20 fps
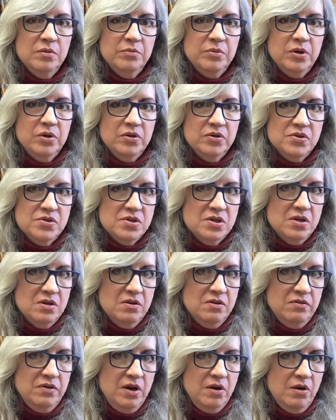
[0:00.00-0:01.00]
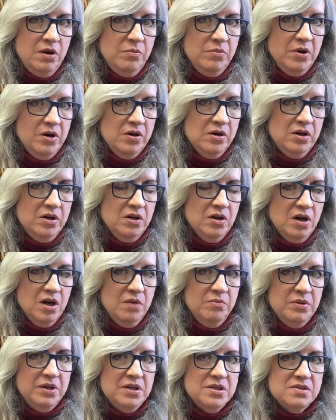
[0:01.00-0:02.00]
balls of Harry Potter
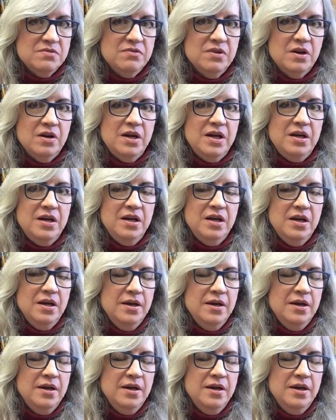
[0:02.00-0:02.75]
yarn, but it's very